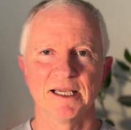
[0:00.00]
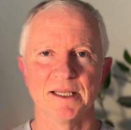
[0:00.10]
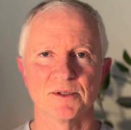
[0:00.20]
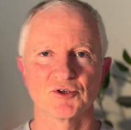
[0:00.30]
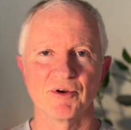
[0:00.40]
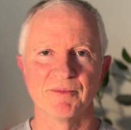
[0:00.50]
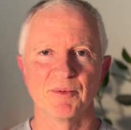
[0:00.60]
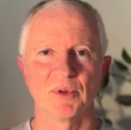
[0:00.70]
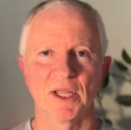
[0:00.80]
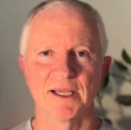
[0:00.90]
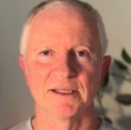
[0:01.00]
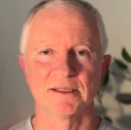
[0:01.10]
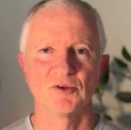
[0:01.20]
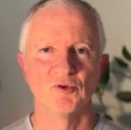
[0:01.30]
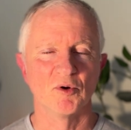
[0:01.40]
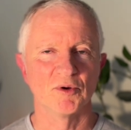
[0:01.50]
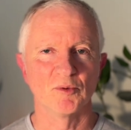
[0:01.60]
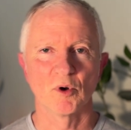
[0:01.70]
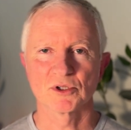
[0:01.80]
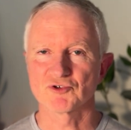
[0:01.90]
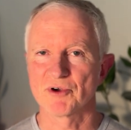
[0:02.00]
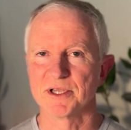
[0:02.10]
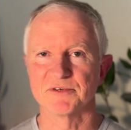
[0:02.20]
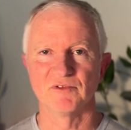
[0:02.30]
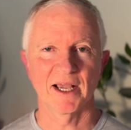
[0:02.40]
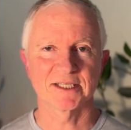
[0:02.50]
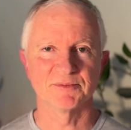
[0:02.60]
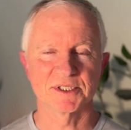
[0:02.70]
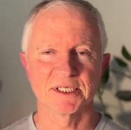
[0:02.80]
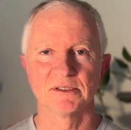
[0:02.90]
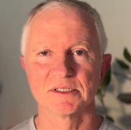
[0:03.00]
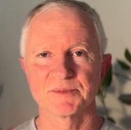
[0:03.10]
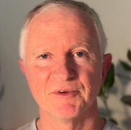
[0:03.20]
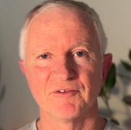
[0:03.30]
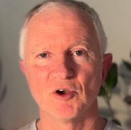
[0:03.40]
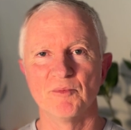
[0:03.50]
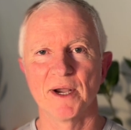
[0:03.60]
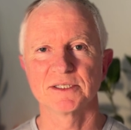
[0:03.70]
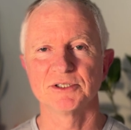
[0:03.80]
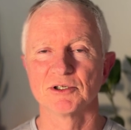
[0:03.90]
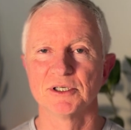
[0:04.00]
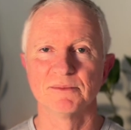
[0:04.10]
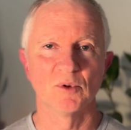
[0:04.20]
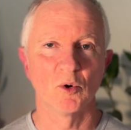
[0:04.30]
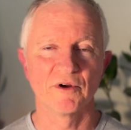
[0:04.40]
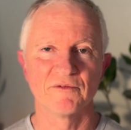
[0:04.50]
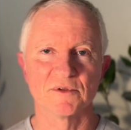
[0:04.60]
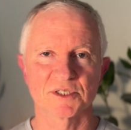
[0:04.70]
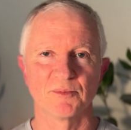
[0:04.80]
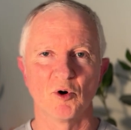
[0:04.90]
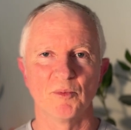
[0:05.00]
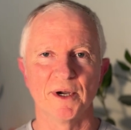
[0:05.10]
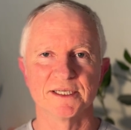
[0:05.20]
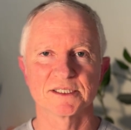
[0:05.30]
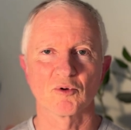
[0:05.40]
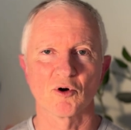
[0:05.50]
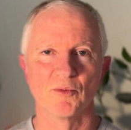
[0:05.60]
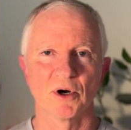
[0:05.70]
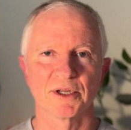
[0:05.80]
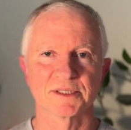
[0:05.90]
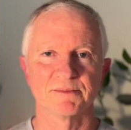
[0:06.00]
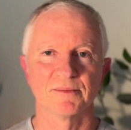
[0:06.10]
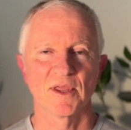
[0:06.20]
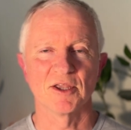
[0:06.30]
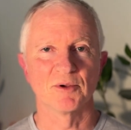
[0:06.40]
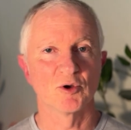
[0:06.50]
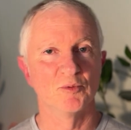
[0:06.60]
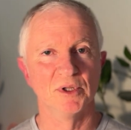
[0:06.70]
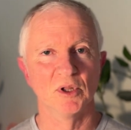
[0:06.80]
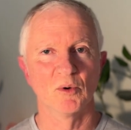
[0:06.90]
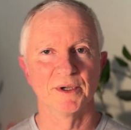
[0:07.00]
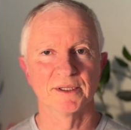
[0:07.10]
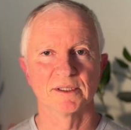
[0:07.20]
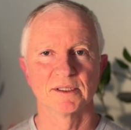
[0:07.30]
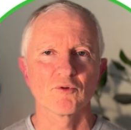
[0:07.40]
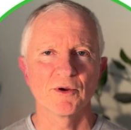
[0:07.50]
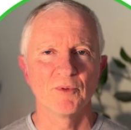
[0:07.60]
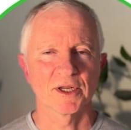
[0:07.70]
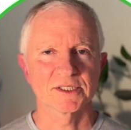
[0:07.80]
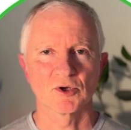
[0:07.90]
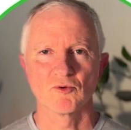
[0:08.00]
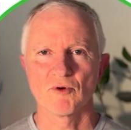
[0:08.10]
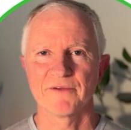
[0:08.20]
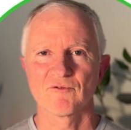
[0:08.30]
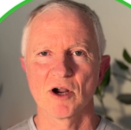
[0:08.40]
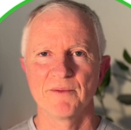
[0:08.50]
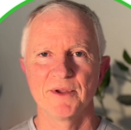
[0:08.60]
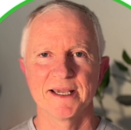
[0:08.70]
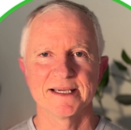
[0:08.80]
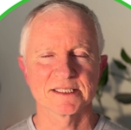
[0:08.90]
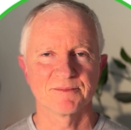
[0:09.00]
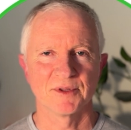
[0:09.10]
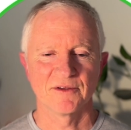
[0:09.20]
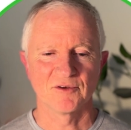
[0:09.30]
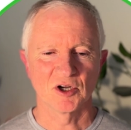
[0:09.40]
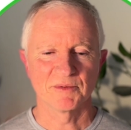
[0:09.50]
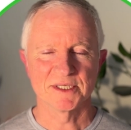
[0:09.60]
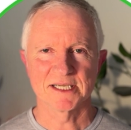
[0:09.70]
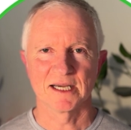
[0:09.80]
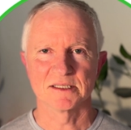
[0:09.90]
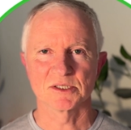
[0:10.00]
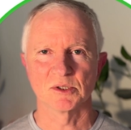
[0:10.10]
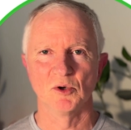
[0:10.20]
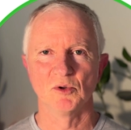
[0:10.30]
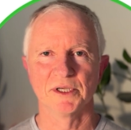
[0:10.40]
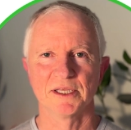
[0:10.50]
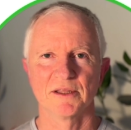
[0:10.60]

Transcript: in the treatment plan, knowing what strains of lactobacillus, bifidobacterium, or even the spore-based probiotics that you could be low in. Prebiotics are great for IBS, but they've got to be started slowly.